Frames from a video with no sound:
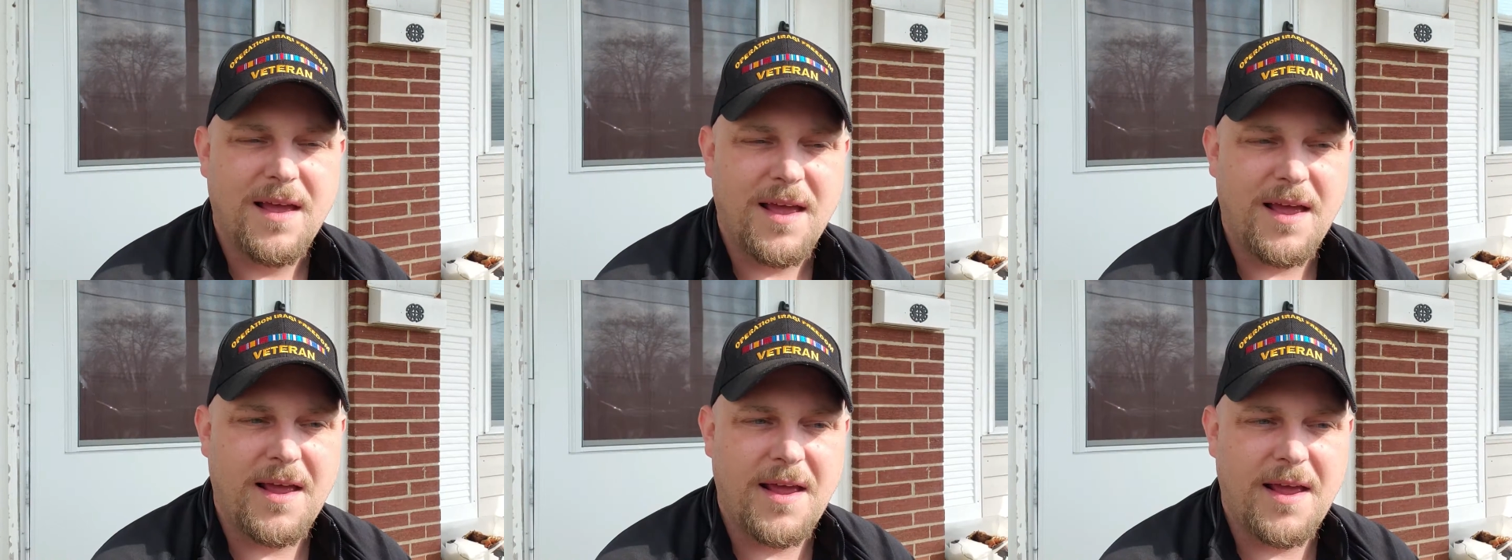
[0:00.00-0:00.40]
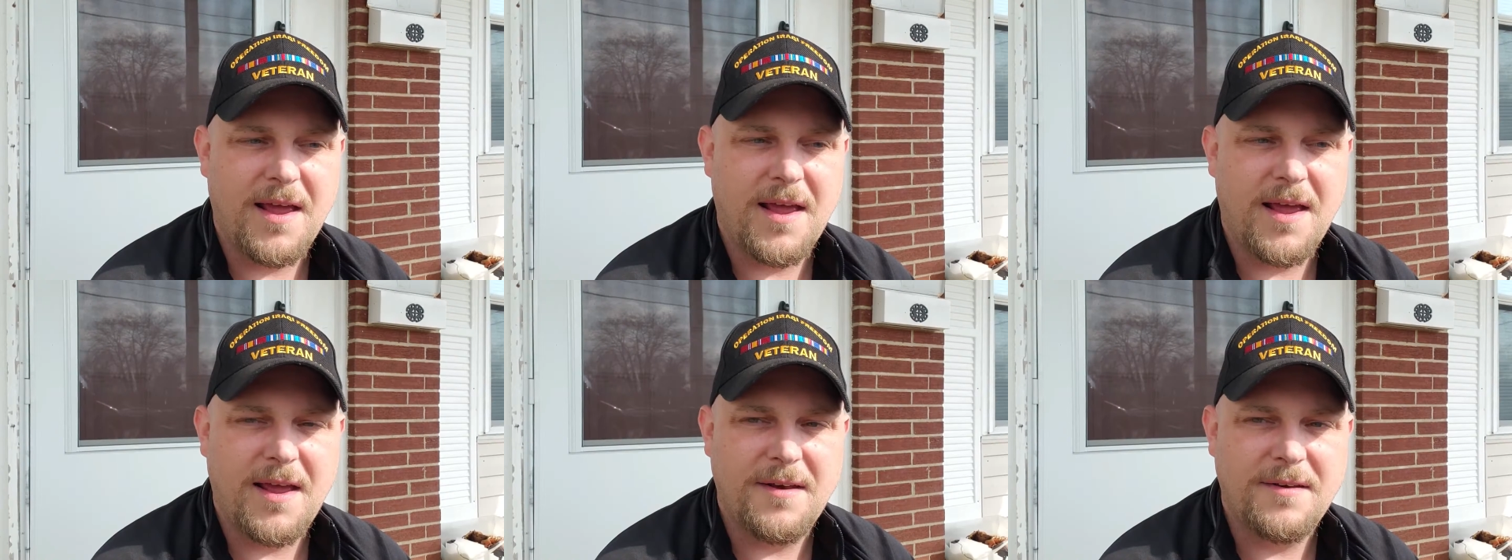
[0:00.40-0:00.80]

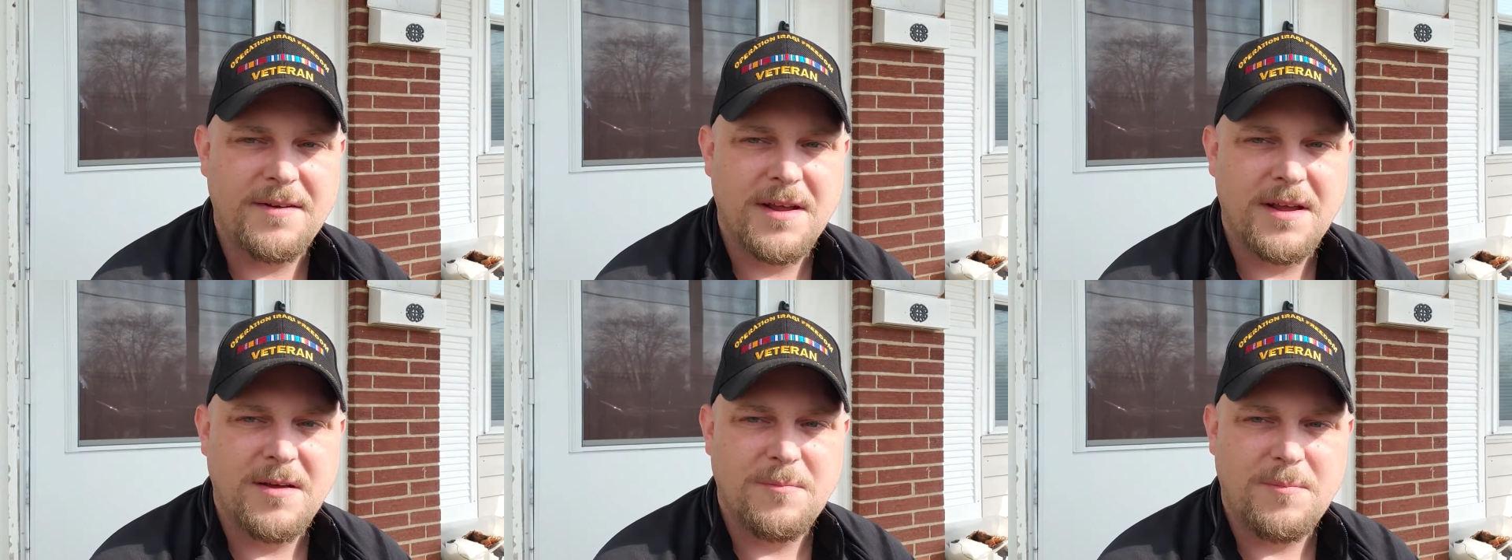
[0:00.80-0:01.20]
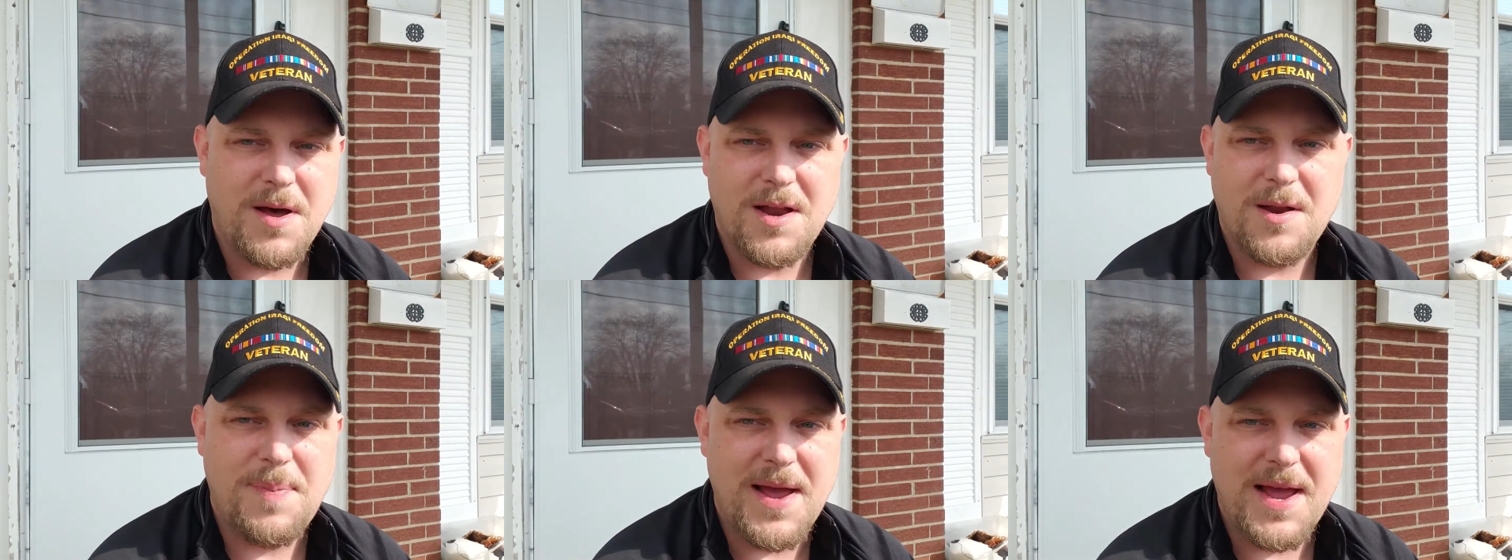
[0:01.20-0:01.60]
And
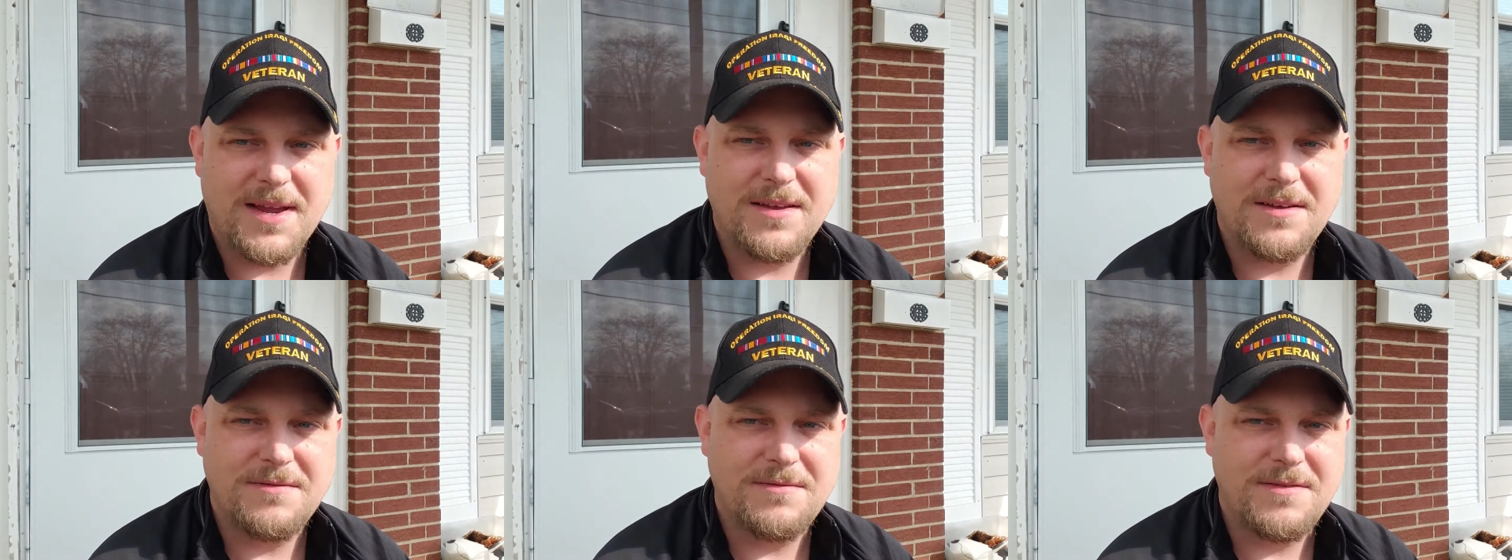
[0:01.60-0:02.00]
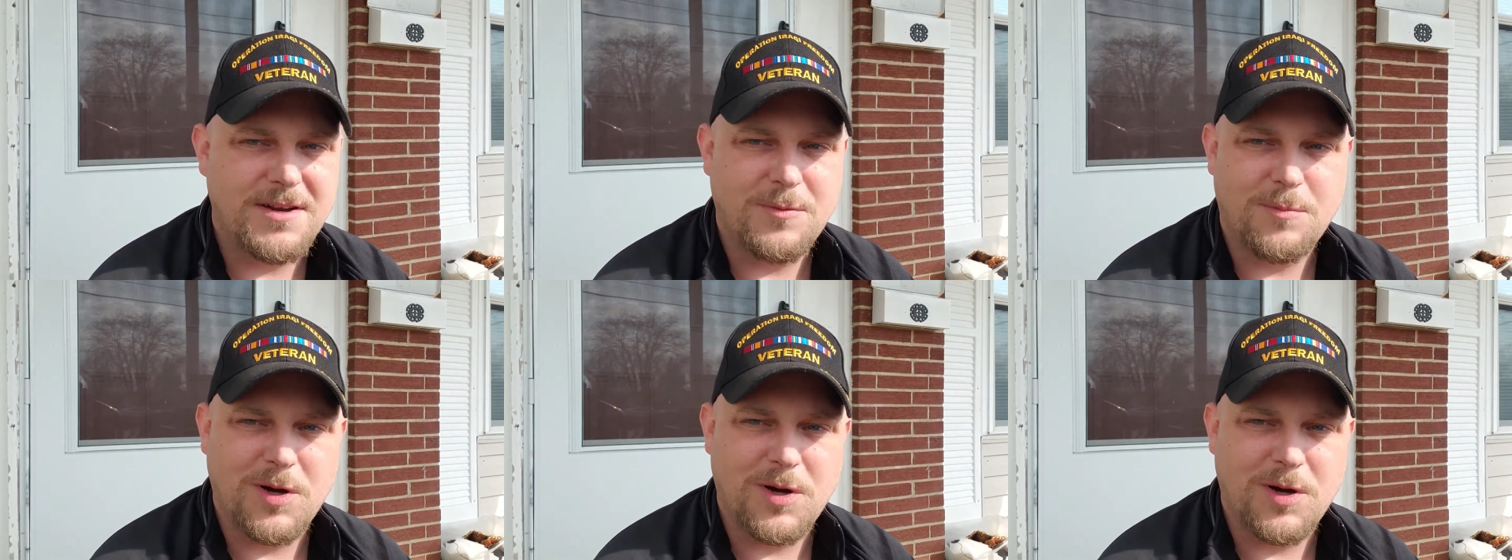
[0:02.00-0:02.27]
bought a pack of little